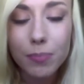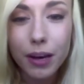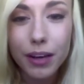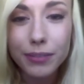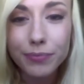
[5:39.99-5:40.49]

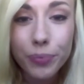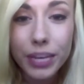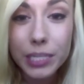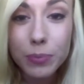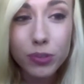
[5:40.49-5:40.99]
but
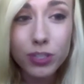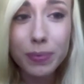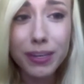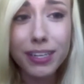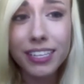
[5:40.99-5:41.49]
it's mostly
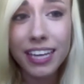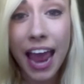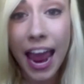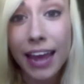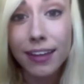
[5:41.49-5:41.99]
because he
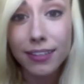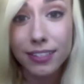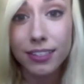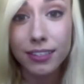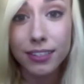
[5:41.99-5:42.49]

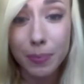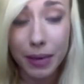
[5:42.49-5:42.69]
hates to be